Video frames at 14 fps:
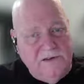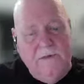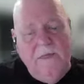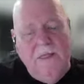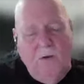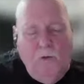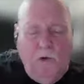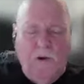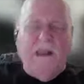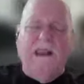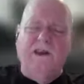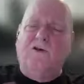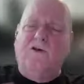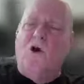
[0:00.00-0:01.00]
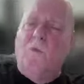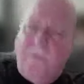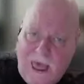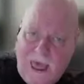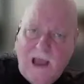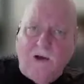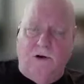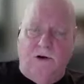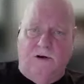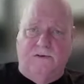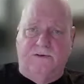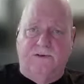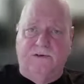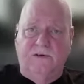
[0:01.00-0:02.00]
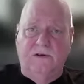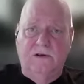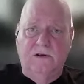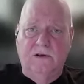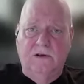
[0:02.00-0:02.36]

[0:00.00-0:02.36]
See, we need to grow backwards.